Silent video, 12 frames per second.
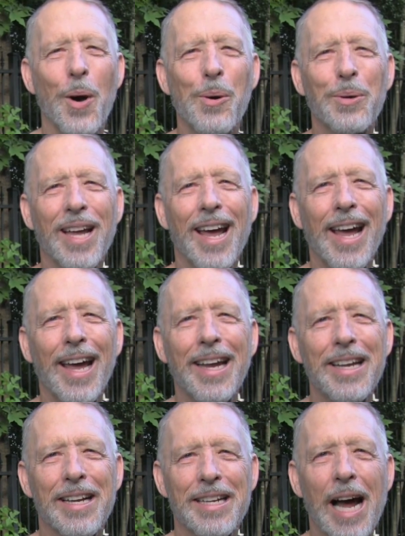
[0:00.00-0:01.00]

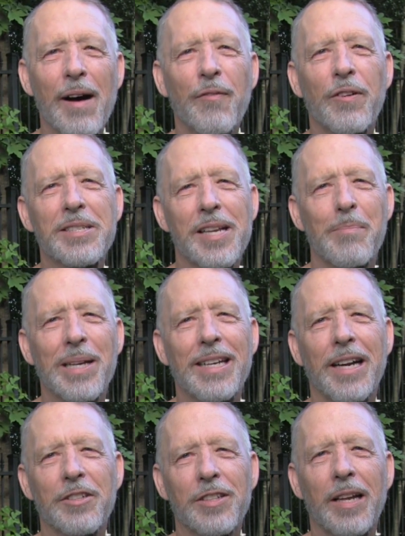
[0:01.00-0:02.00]
Okay, now for some
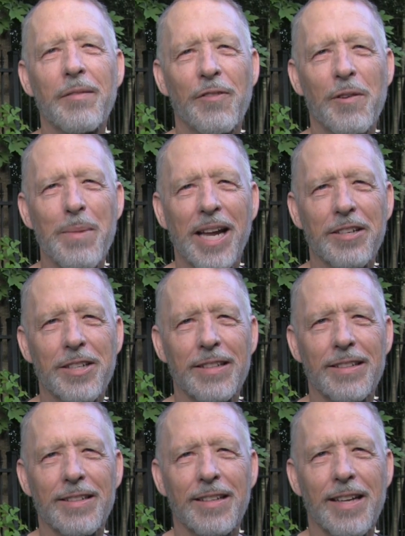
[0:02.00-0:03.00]
additional information.